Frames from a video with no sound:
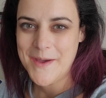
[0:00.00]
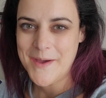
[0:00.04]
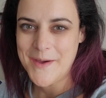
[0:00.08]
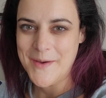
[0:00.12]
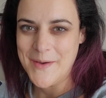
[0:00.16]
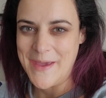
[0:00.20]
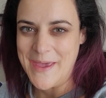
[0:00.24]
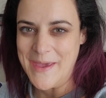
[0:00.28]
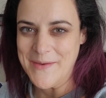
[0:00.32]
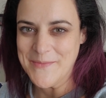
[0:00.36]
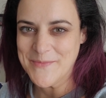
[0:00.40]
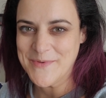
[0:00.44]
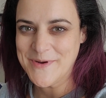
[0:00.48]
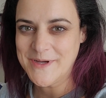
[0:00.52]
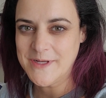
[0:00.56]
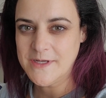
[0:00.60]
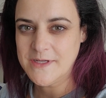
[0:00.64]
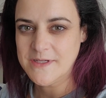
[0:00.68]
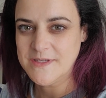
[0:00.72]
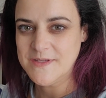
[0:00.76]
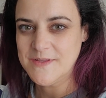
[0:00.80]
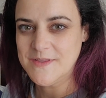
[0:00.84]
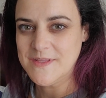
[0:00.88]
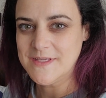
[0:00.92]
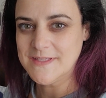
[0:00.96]
Okay, we're going to
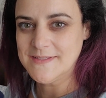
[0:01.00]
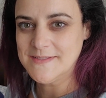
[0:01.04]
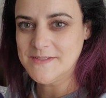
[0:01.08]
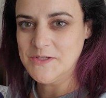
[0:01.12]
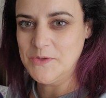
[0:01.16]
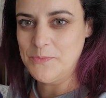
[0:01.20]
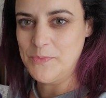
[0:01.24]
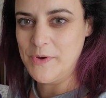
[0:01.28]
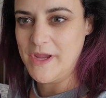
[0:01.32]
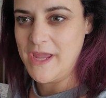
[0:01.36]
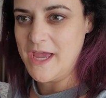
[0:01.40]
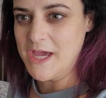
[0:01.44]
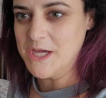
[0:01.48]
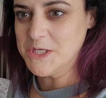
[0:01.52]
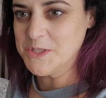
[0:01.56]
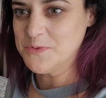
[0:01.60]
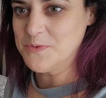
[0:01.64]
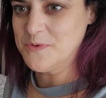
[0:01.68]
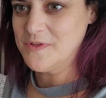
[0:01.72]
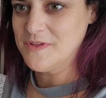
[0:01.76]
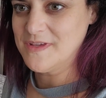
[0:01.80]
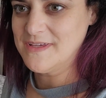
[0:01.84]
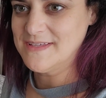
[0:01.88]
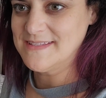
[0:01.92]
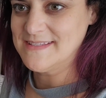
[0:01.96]
do this super
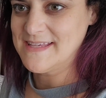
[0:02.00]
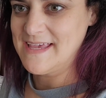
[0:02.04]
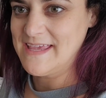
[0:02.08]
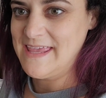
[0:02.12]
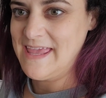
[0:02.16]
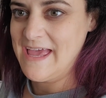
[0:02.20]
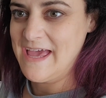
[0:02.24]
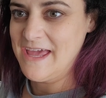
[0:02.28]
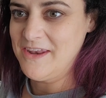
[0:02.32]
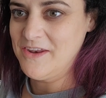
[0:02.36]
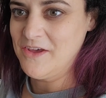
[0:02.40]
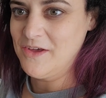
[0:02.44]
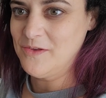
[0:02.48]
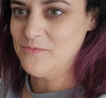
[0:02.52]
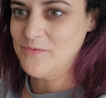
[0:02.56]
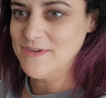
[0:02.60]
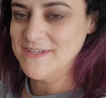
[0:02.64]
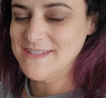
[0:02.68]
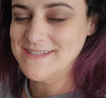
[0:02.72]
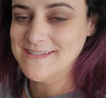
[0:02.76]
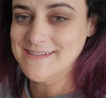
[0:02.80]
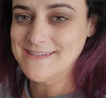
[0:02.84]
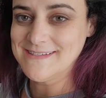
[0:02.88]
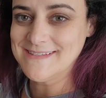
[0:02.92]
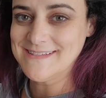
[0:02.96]
casual because I cannot
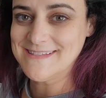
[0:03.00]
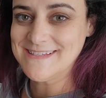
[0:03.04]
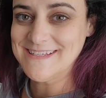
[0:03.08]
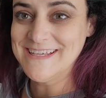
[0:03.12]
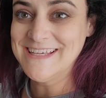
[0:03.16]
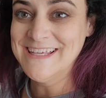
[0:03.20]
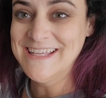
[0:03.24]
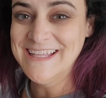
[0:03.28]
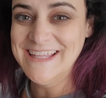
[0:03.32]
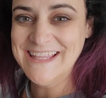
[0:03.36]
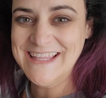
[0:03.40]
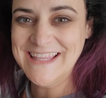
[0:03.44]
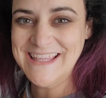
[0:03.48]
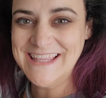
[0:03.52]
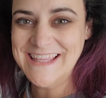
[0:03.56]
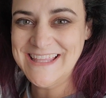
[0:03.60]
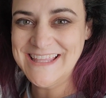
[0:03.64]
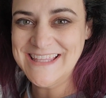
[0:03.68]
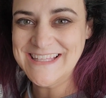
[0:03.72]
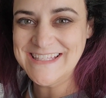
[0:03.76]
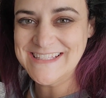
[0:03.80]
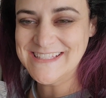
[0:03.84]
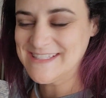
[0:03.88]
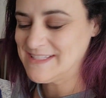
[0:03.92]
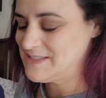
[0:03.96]
resist
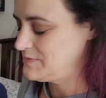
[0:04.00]
this